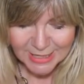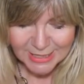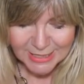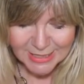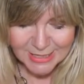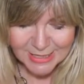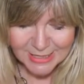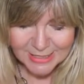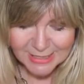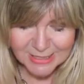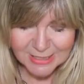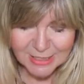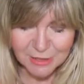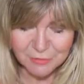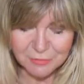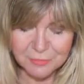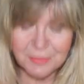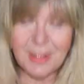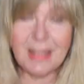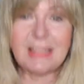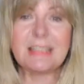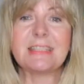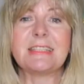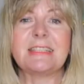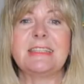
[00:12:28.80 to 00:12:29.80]
Lynn
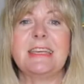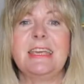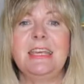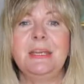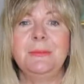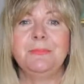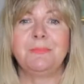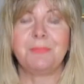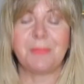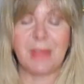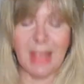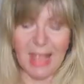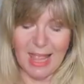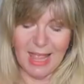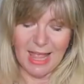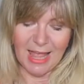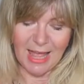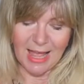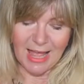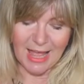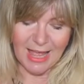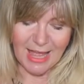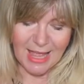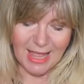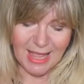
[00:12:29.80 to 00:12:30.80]
Fancy,
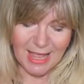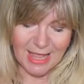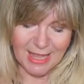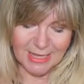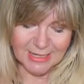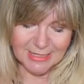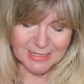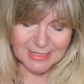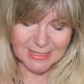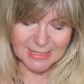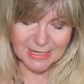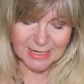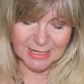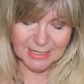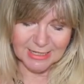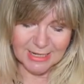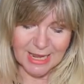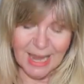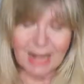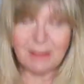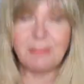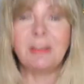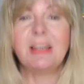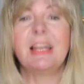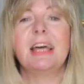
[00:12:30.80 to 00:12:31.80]
and
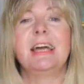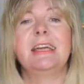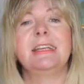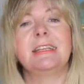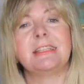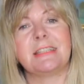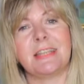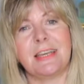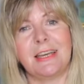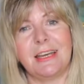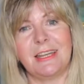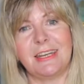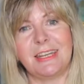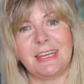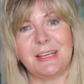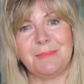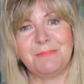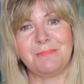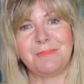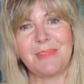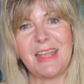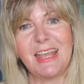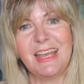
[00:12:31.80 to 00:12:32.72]
Caroline Turner.